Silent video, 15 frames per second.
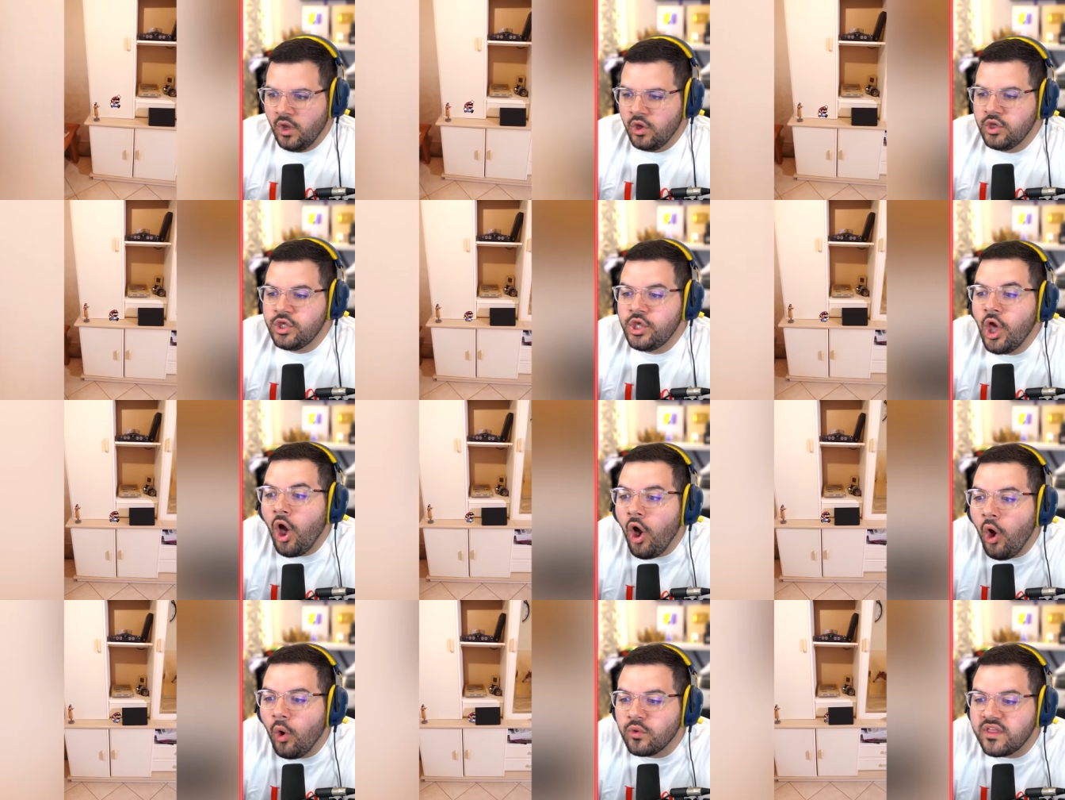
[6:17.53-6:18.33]

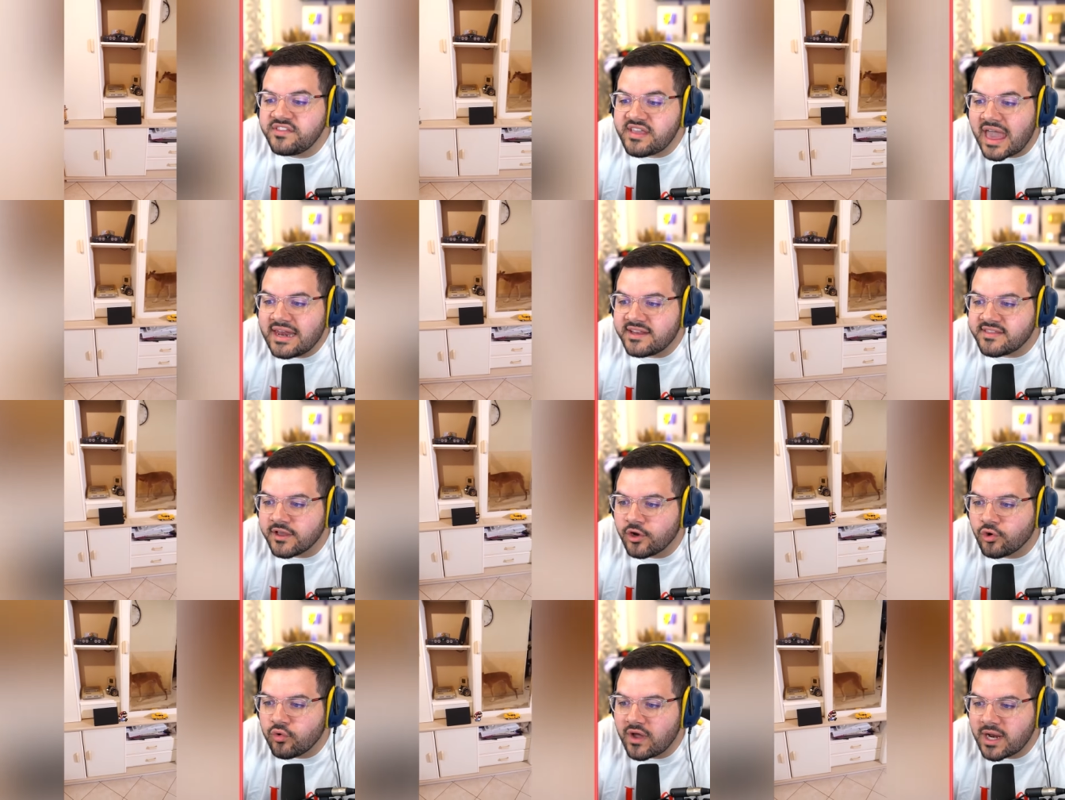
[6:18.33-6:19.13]
Yo, this edit's
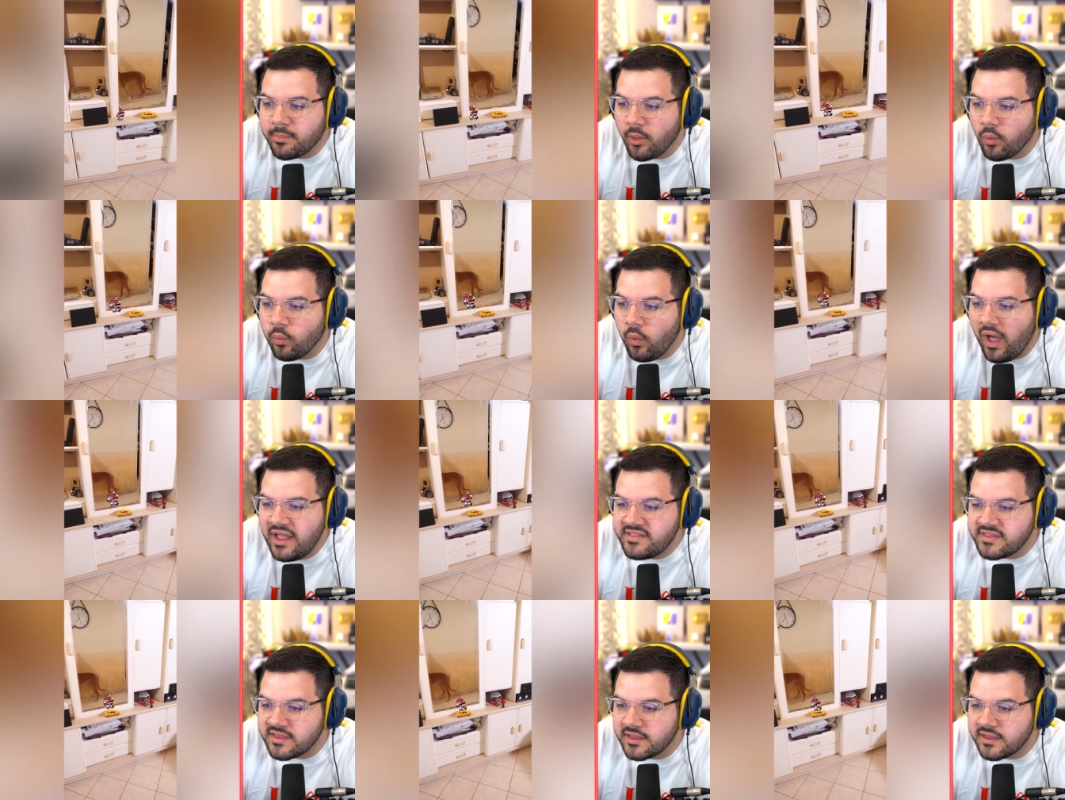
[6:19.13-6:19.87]
incredible. What?